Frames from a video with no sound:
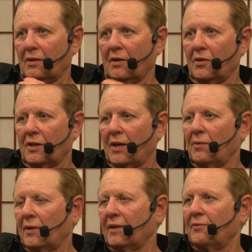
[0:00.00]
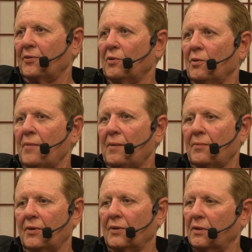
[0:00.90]
Okay, well, if you
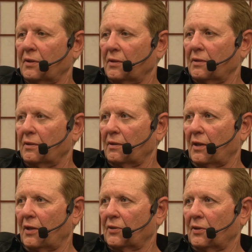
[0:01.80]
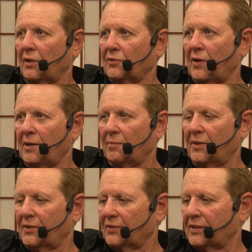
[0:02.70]
remember, I'll try to
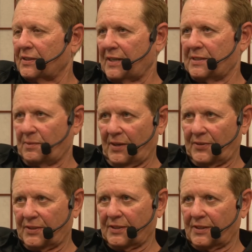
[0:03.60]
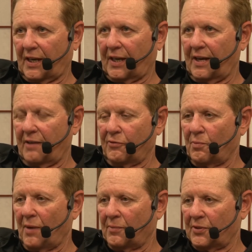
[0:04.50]
be as concise about this as I can. If you
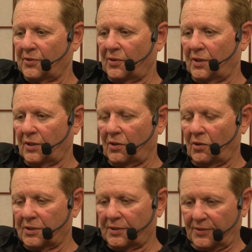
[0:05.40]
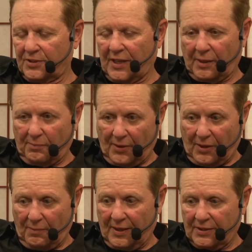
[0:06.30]
remember, during the course of the second
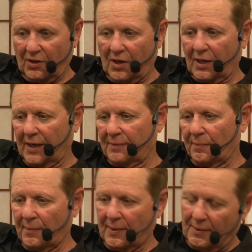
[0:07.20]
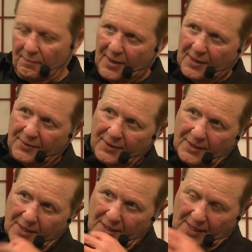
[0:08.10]
part of my talk, I
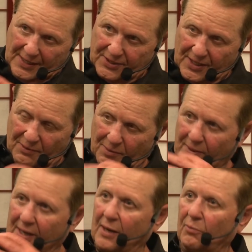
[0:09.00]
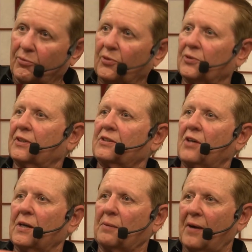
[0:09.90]
said it would be helpful to
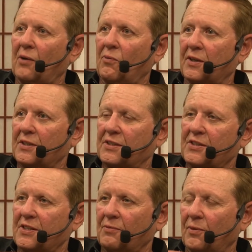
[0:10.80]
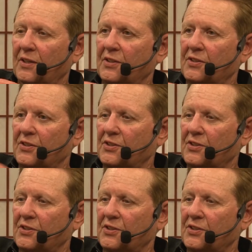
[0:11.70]
talk about what is the